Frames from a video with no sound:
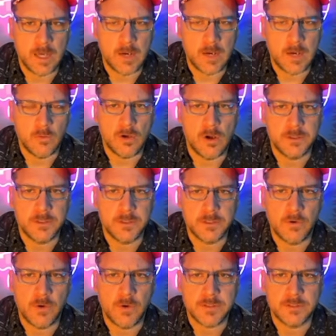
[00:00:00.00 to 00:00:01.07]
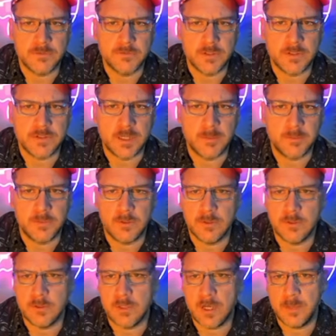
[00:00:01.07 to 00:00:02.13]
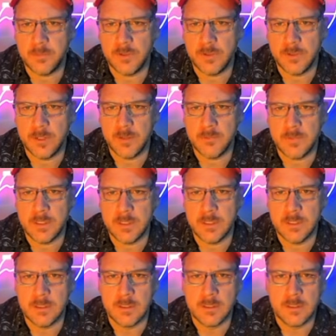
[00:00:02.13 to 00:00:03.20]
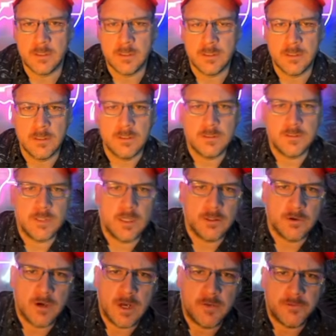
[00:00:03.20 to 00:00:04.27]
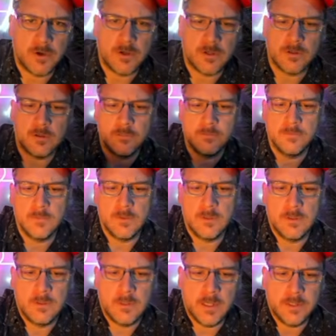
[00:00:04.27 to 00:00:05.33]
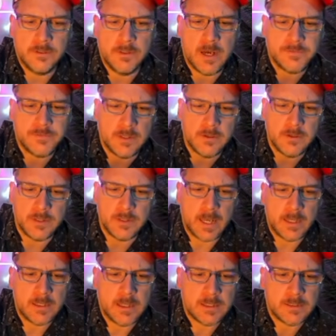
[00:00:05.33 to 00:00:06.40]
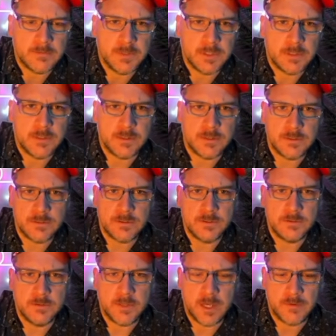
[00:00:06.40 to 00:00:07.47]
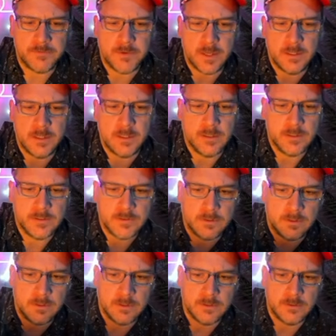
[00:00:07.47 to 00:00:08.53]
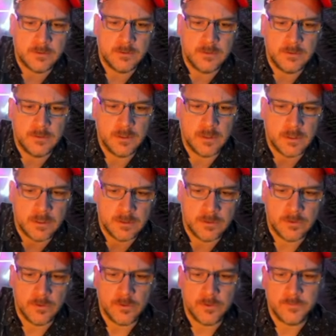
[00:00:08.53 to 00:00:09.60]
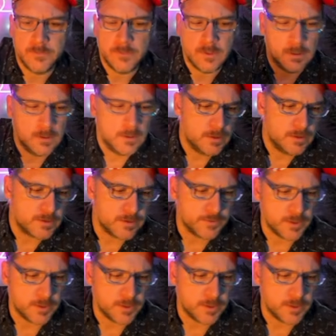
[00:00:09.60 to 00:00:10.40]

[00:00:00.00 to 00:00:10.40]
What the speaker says: called into question. For example, I pulled up the Telegraph article, and you have to go to Yandex because you can't find any of these on Google. So if you go to